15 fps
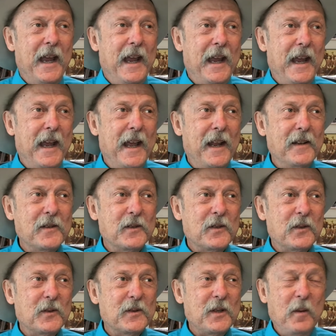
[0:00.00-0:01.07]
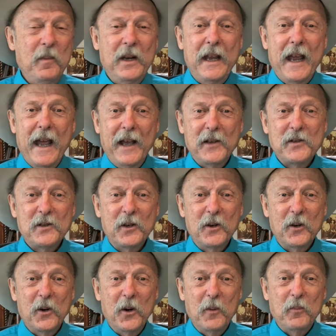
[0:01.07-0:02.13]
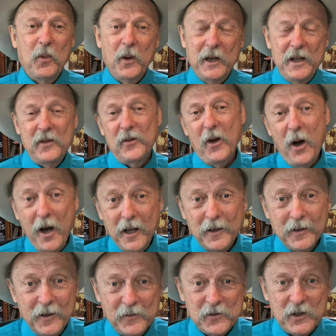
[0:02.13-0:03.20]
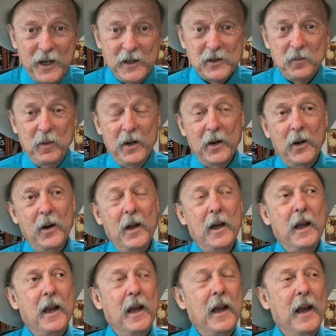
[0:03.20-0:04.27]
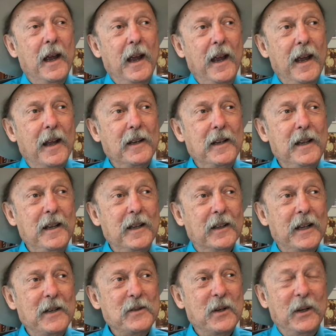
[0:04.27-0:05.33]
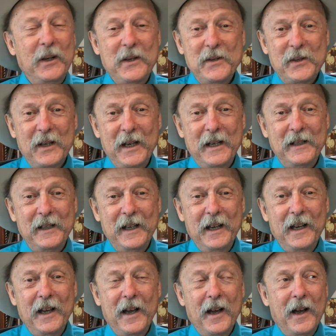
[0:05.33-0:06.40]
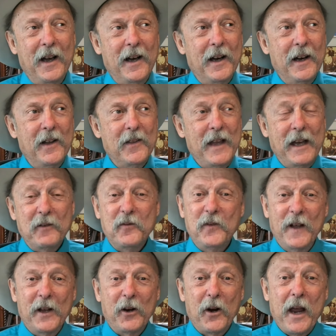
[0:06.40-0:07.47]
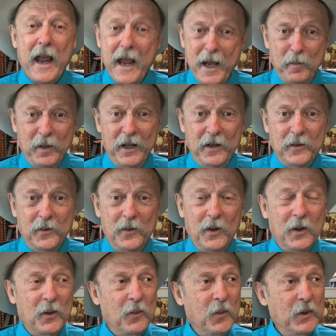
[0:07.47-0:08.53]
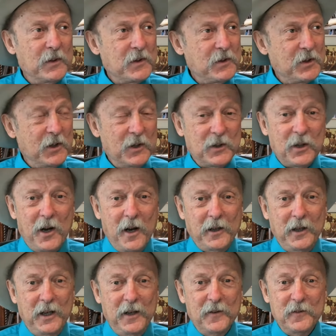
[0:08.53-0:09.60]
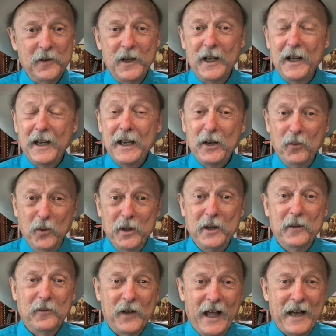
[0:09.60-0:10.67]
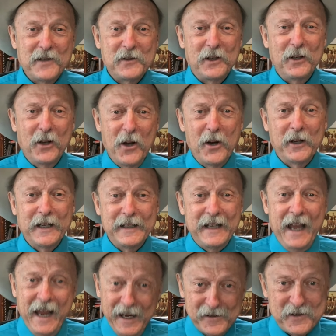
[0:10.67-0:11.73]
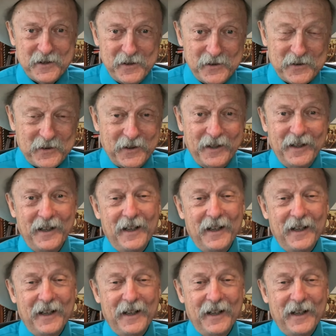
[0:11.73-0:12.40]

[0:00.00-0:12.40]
And somebody asked Earp what he thought of Shakespeare, and he allegedly said, "That feller Hamlet was sure talkative. He wouldn't have lasted long in Kansas."